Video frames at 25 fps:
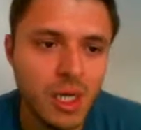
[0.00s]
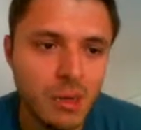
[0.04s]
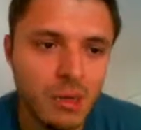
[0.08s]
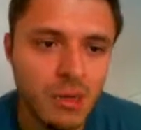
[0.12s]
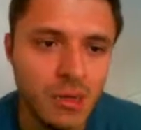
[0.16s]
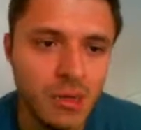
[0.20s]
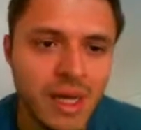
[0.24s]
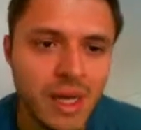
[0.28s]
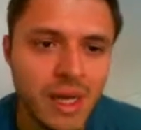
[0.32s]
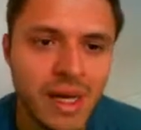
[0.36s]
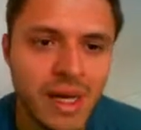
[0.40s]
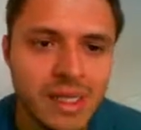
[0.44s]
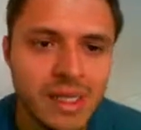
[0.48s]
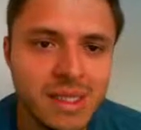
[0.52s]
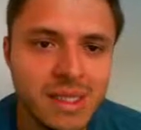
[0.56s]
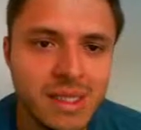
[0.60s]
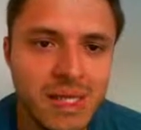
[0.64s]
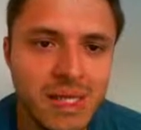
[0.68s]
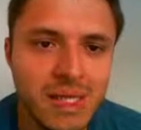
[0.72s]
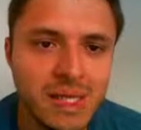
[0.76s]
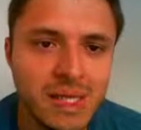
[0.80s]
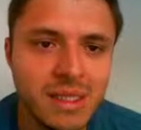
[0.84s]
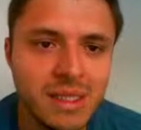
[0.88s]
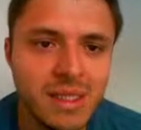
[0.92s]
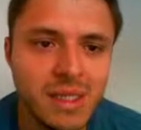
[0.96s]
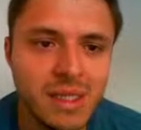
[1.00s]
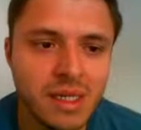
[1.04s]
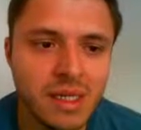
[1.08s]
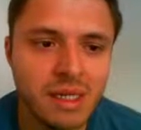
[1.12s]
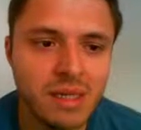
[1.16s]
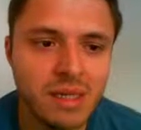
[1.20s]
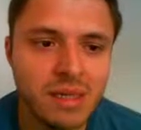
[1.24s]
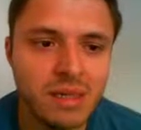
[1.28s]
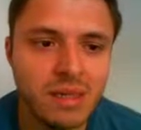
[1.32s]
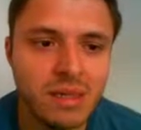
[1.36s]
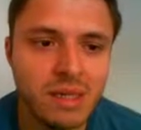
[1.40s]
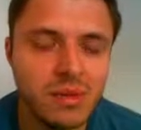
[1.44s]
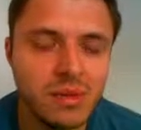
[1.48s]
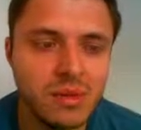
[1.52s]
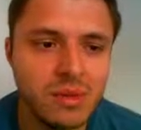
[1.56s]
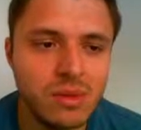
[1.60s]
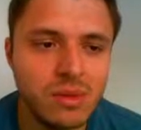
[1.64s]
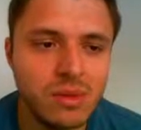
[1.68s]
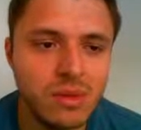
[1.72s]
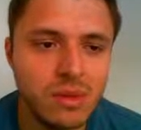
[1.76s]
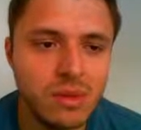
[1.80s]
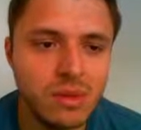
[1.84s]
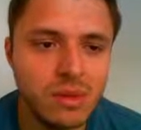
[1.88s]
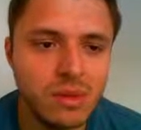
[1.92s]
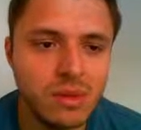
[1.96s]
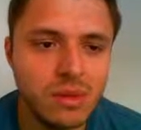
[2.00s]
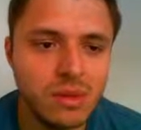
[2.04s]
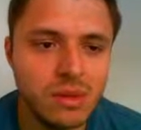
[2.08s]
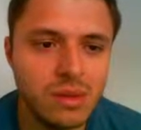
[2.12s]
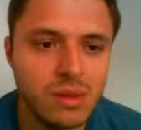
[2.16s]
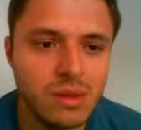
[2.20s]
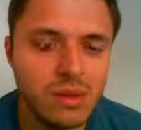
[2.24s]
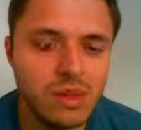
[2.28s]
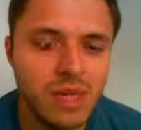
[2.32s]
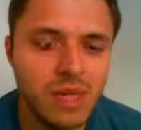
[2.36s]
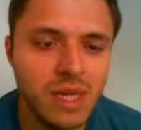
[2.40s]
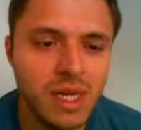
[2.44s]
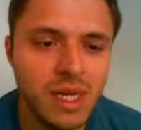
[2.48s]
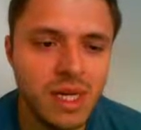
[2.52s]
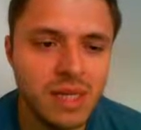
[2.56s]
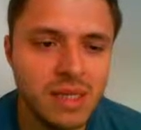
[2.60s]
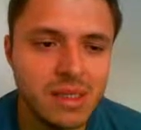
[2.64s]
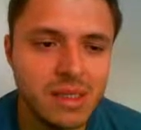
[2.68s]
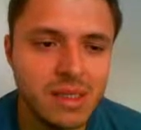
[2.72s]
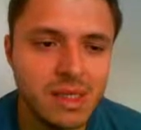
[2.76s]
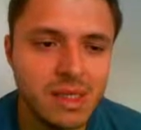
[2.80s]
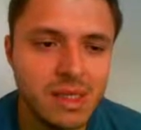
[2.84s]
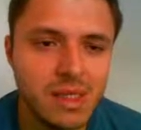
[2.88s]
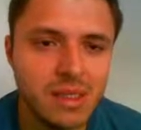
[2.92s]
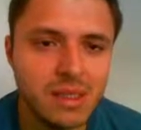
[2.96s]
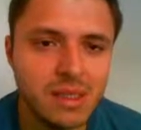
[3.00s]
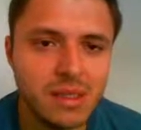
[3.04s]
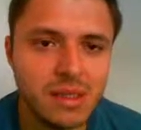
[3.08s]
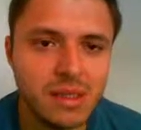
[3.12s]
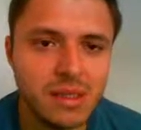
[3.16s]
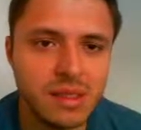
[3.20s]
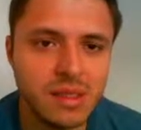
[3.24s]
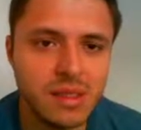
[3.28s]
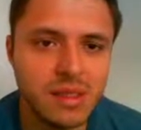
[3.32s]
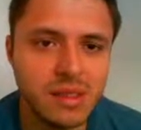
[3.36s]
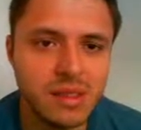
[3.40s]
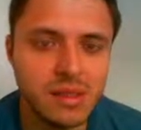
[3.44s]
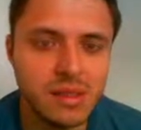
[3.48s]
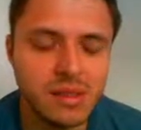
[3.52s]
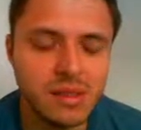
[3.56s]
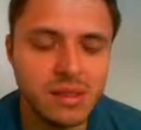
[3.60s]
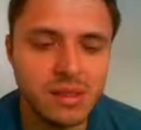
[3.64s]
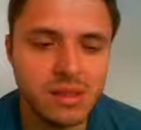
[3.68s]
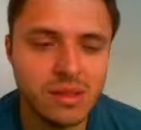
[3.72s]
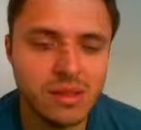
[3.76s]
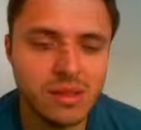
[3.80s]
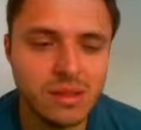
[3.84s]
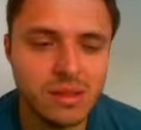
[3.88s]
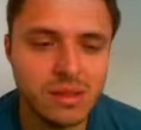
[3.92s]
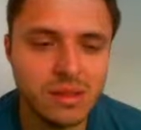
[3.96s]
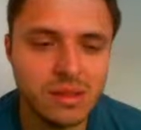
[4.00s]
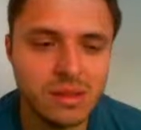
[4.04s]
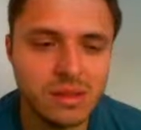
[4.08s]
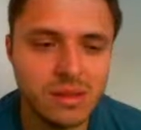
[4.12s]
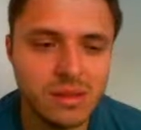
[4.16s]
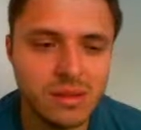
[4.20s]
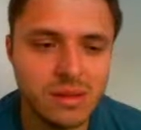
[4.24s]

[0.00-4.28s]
He can take h6. No, he can't take h6. That sucks.